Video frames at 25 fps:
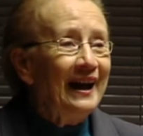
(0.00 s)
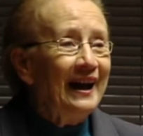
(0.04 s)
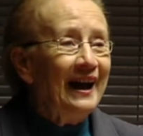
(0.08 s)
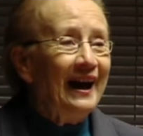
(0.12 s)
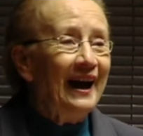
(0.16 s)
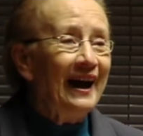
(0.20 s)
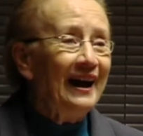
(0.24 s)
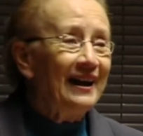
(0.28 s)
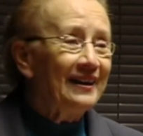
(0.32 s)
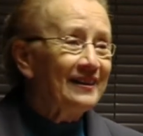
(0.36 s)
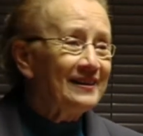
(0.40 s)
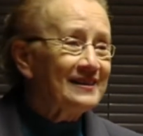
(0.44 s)

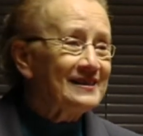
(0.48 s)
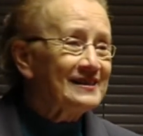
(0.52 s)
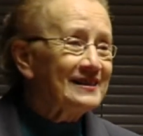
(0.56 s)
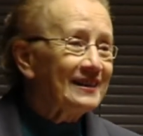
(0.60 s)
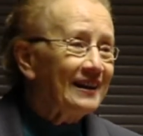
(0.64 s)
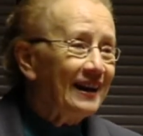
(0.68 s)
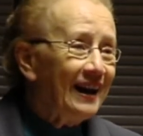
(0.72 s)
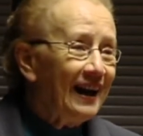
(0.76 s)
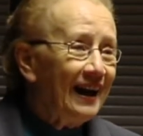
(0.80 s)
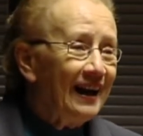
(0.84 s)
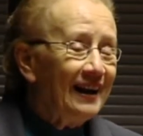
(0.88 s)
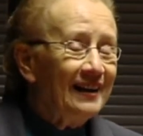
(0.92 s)
and
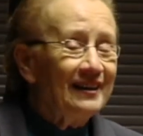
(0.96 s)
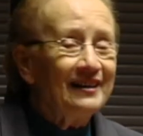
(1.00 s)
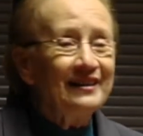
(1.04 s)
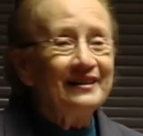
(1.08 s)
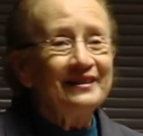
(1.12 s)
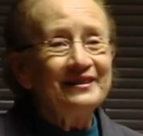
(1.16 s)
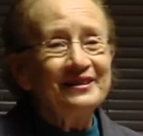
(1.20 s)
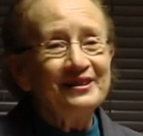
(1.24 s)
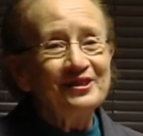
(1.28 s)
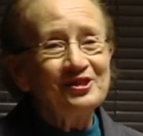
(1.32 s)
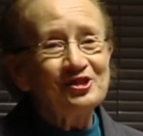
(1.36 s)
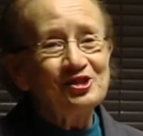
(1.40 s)

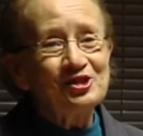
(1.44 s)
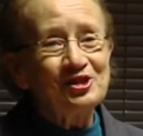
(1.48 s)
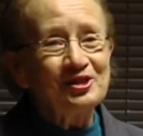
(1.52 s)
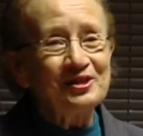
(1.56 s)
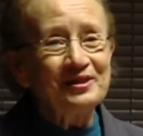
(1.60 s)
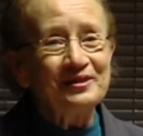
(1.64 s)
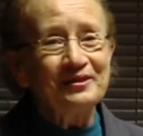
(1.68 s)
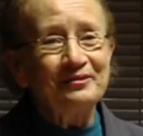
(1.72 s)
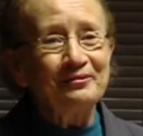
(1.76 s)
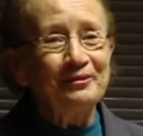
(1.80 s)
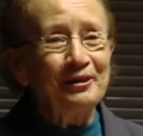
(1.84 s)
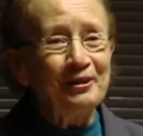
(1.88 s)

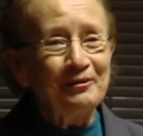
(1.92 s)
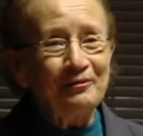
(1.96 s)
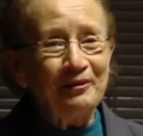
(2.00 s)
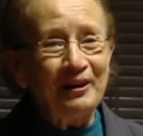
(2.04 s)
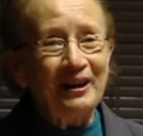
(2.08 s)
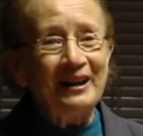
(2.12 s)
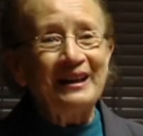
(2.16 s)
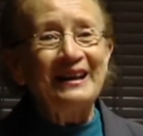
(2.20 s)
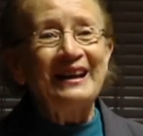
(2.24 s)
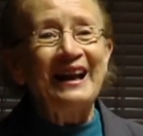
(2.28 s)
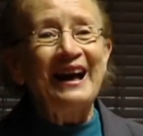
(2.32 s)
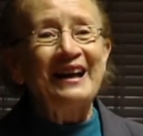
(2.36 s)
we're
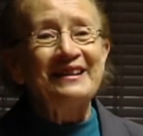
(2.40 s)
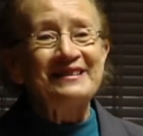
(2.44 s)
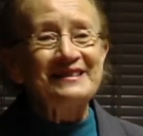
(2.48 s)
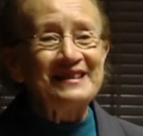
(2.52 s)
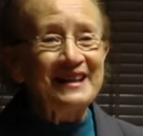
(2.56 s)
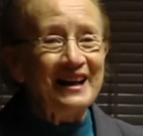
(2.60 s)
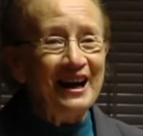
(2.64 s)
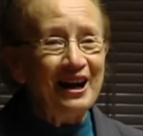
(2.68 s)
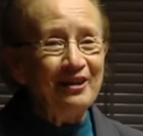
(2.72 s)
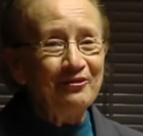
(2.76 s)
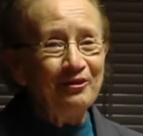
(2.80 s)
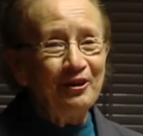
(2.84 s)
very glad to
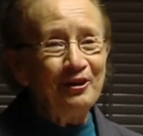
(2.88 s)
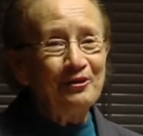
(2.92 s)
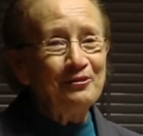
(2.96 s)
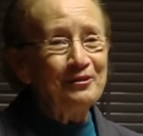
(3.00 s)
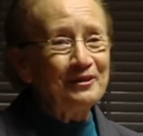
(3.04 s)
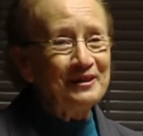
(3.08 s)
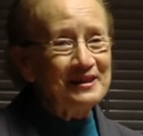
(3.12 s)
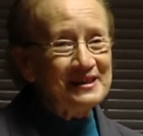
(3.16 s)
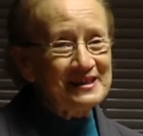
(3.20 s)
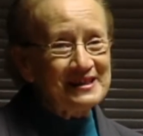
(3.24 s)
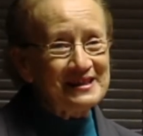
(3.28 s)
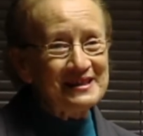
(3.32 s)
have her
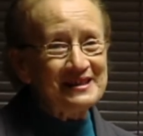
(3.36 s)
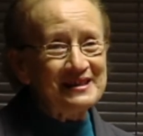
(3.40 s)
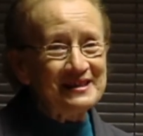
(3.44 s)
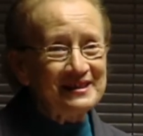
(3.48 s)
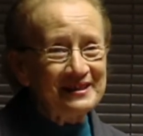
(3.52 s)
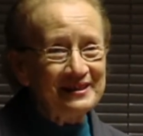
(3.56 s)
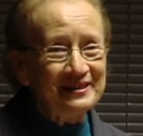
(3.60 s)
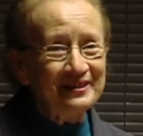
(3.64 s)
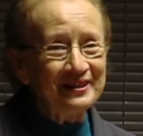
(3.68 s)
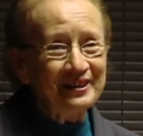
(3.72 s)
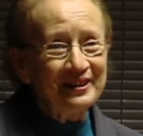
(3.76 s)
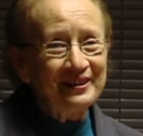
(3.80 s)
with us
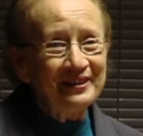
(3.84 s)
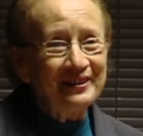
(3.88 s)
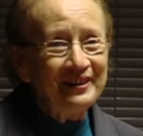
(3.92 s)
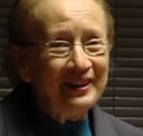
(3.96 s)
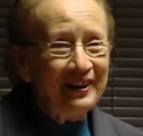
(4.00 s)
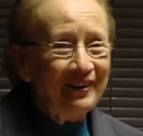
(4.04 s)
here,